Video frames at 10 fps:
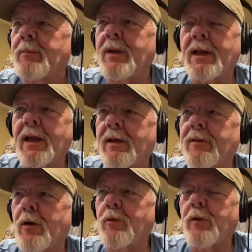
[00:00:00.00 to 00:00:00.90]
Man,
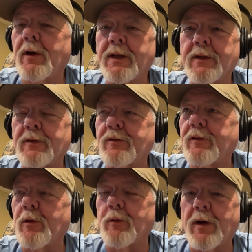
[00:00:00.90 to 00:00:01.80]
the older I get, the
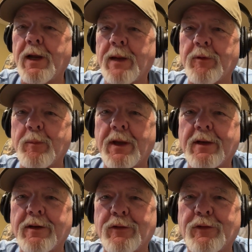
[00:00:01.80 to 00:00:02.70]
slower I am to
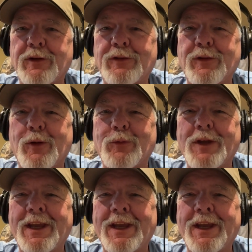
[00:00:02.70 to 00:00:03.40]
make a decision on